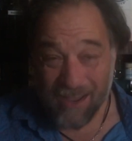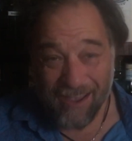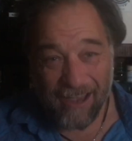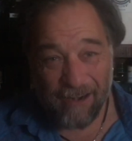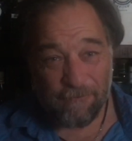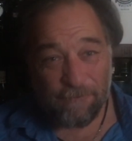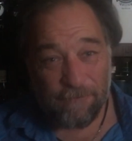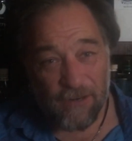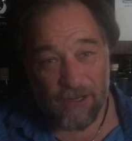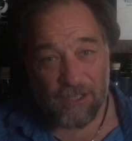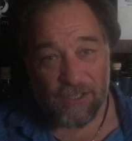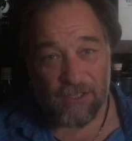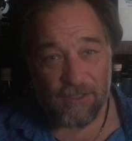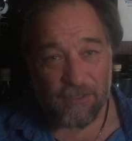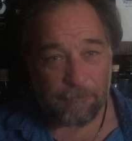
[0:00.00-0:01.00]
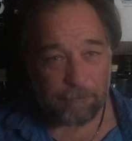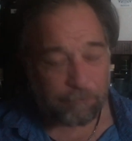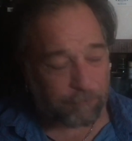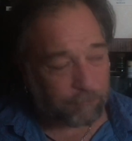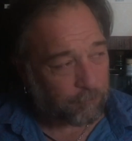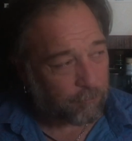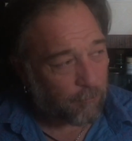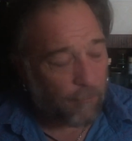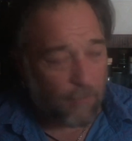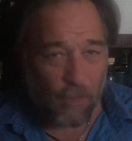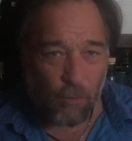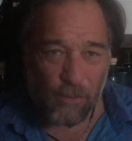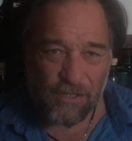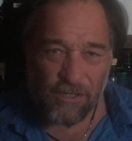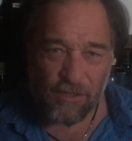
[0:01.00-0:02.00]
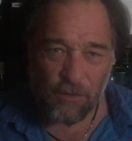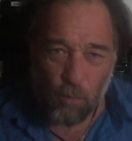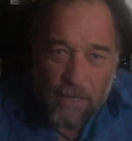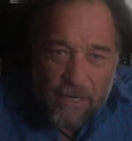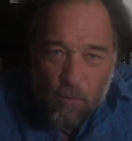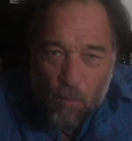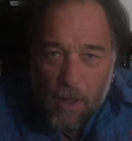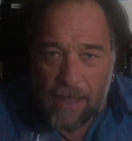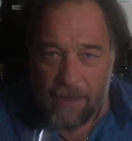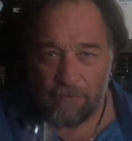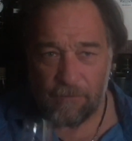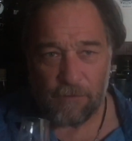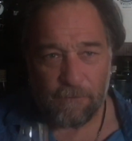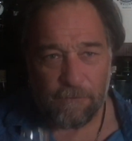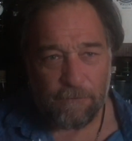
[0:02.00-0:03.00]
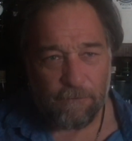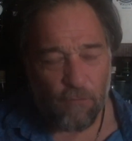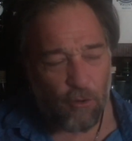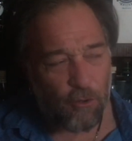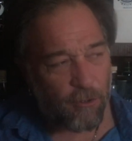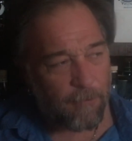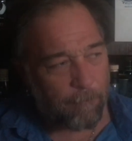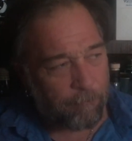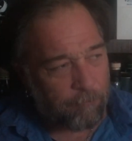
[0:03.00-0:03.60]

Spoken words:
And it finishes with sweet waves of fruit